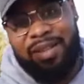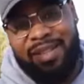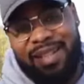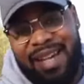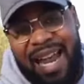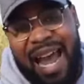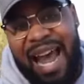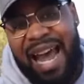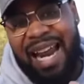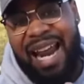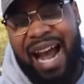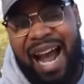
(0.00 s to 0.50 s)
is
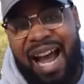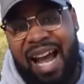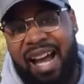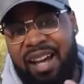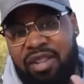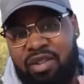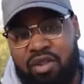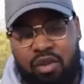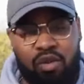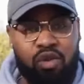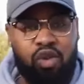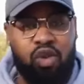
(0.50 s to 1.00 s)
not
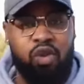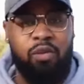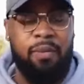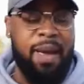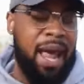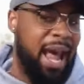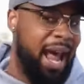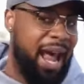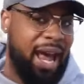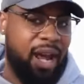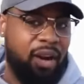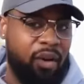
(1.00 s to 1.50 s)
on YouTube
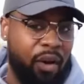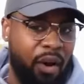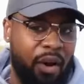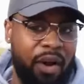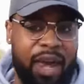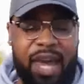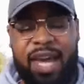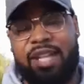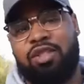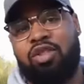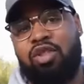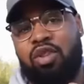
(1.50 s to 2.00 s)
at
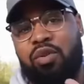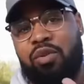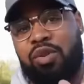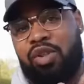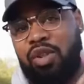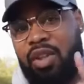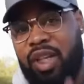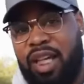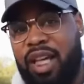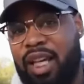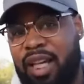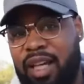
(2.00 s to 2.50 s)
all. It has to do with
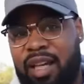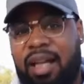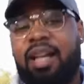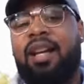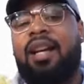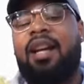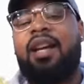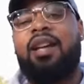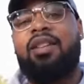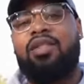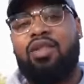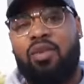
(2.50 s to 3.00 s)
your Kia.
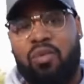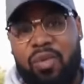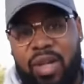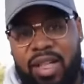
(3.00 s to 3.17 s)
So